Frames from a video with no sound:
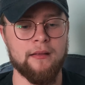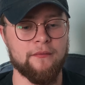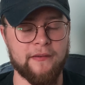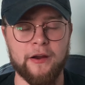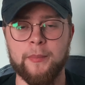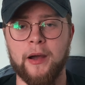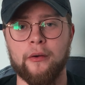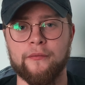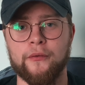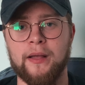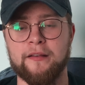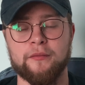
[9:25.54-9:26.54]
Very
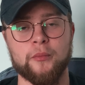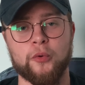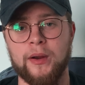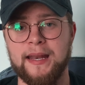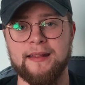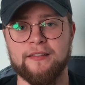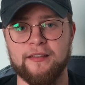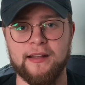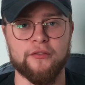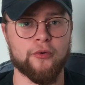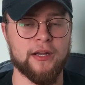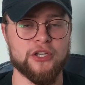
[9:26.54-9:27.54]
powerful, has some great
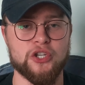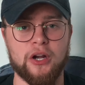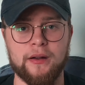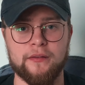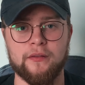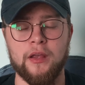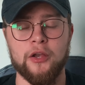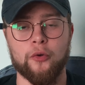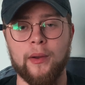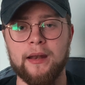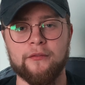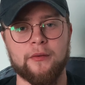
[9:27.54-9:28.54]
insights, great charts,
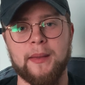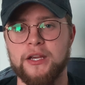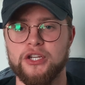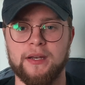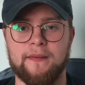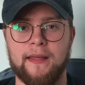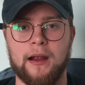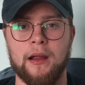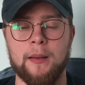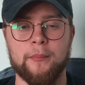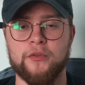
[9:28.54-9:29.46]
great information in there.